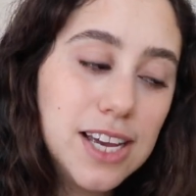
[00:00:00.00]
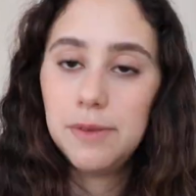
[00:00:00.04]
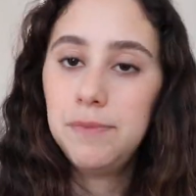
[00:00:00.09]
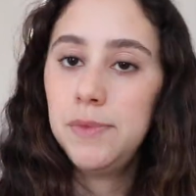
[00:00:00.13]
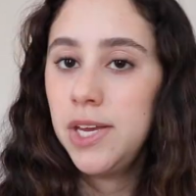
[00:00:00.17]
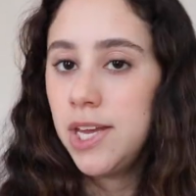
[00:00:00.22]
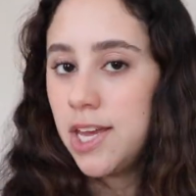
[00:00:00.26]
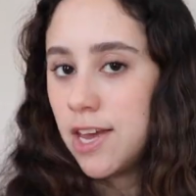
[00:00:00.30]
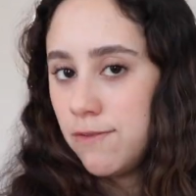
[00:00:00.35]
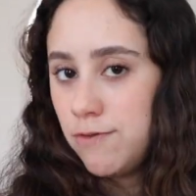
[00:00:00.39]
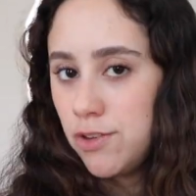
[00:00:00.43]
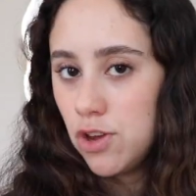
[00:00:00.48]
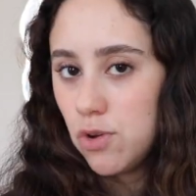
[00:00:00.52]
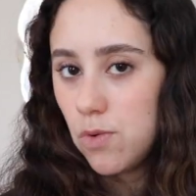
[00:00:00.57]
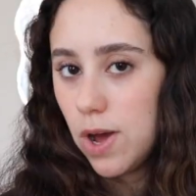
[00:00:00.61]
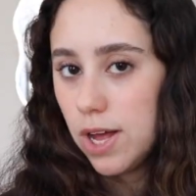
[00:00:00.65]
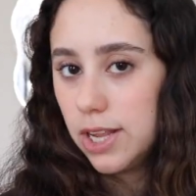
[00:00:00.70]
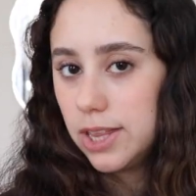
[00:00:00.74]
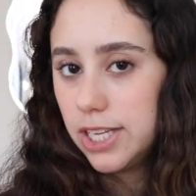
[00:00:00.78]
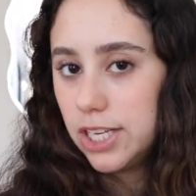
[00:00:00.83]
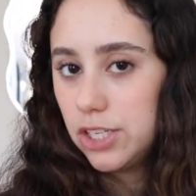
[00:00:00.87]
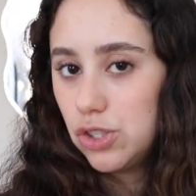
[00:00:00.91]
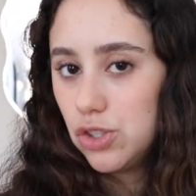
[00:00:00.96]
Let me give you
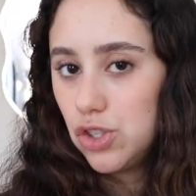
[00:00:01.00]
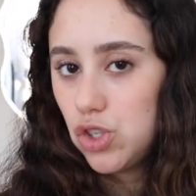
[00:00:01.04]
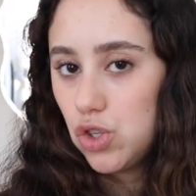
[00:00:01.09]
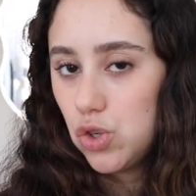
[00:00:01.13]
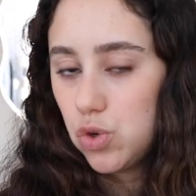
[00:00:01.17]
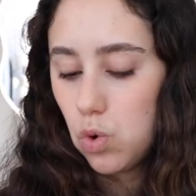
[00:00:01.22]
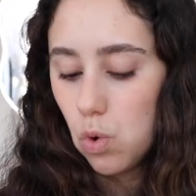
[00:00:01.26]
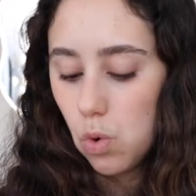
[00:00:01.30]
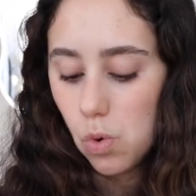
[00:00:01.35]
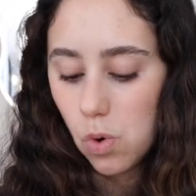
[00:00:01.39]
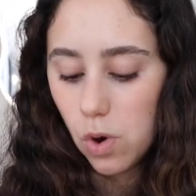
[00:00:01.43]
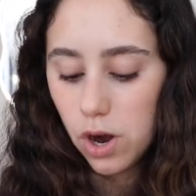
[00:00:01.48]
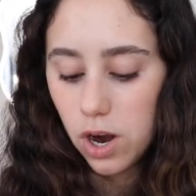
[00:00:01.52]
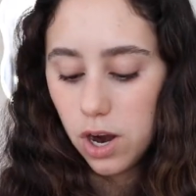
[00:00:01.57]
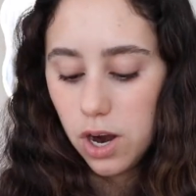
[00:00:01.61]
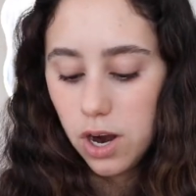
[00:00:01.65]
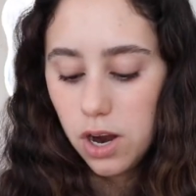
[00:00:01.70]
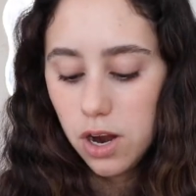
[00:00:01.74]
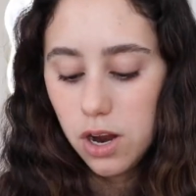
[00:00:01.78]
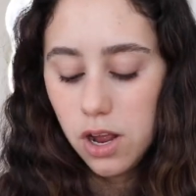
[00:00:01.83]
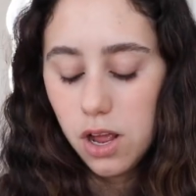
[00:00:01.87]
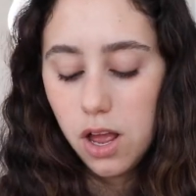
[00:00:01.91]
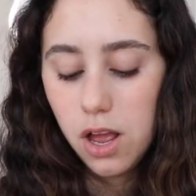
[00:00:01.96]
a little
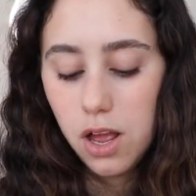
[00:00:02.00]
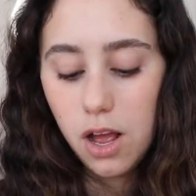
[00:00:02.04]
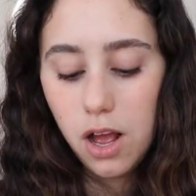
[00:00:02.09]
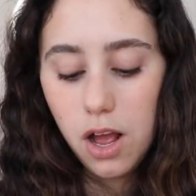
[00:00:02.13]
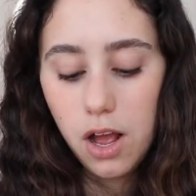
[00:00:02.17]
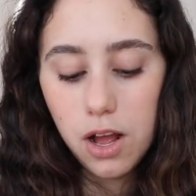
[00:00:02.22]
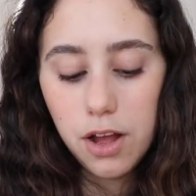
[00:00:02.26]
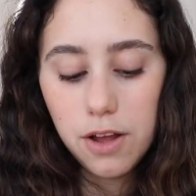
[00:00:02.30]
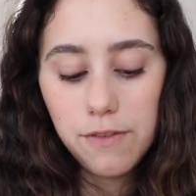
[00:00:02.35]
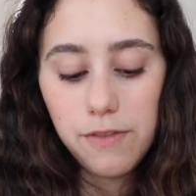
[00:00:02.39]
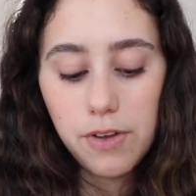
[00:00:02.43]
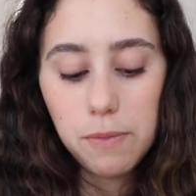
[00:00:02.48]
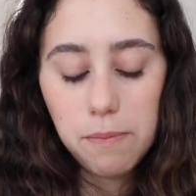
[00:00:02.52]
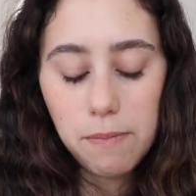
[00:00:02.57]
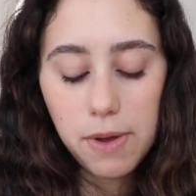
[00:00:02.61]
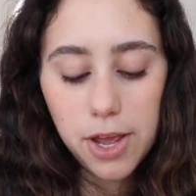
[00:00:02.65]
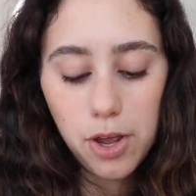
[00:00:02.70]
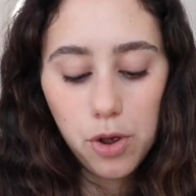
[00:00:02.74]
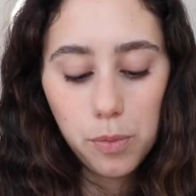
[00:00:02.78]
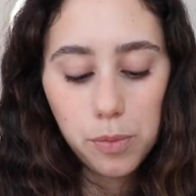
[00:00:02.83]
tour of my